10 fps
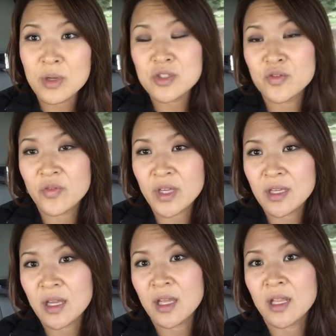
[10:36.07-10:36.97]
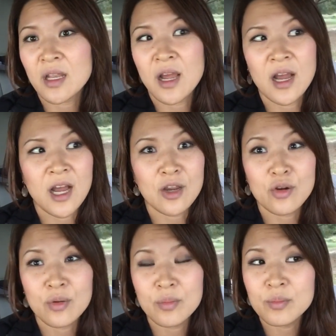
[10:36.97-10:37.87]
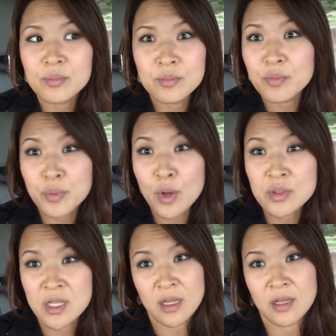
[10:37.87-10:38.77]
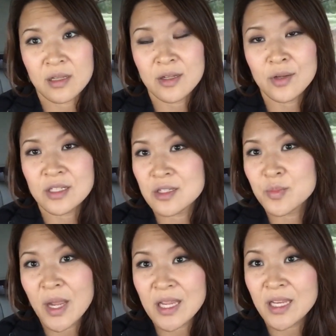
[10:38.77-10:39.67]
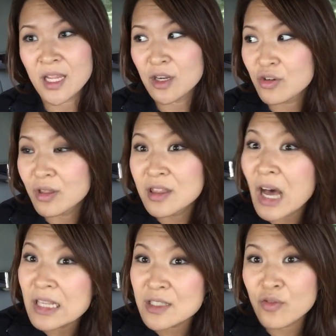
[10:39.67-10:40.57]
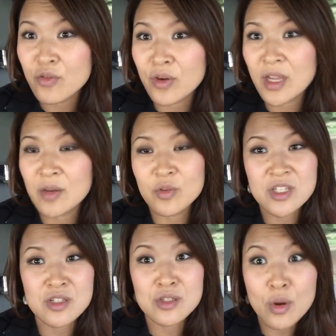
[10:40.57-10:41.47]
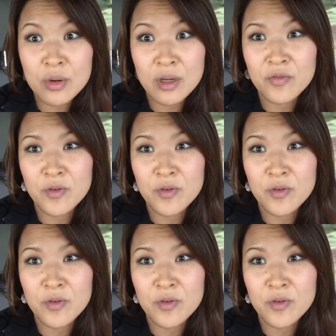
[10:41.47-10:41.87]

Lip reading: much vegan protein, you know, just by eating lots of green, which is so good